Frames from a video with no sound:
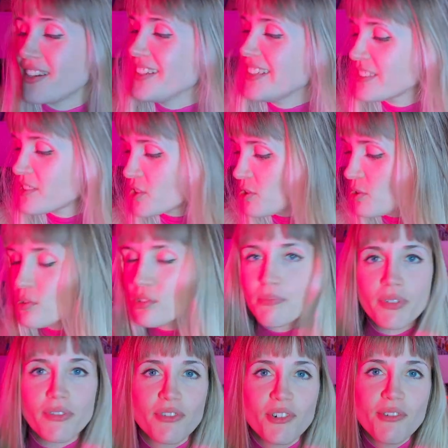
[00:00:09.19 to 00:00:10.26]
It's called
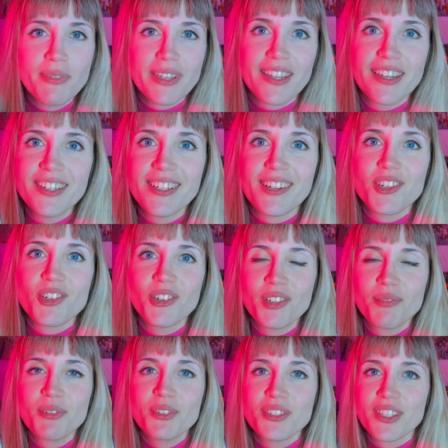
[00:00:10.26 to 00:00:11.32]
Performing
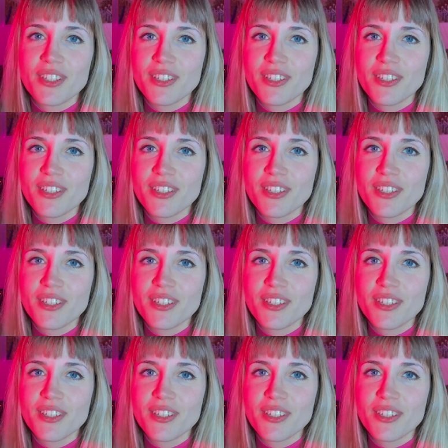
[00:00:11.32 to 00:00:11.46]
Electronic Music